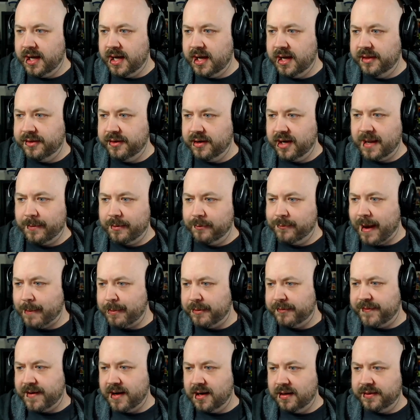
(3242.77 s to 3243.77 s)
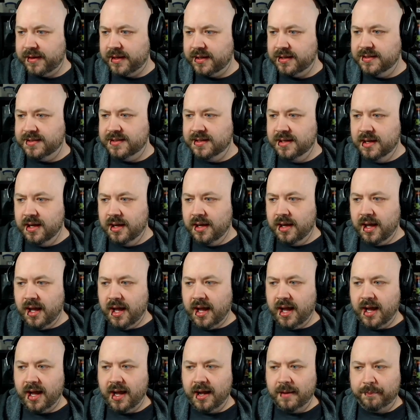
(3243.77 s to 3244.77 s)
a couple rapid fire things.
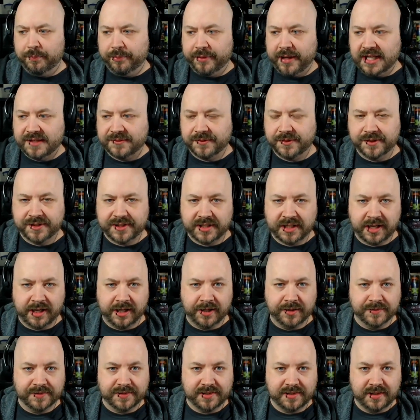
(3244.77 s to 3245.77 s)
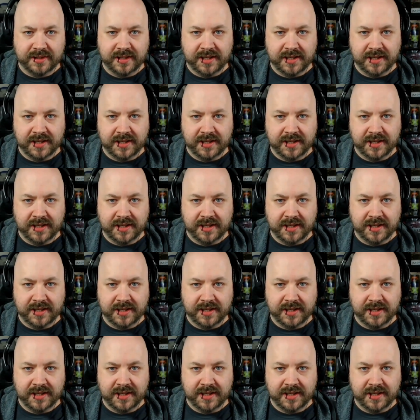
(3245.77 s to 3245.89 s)
Plans for new scenarios.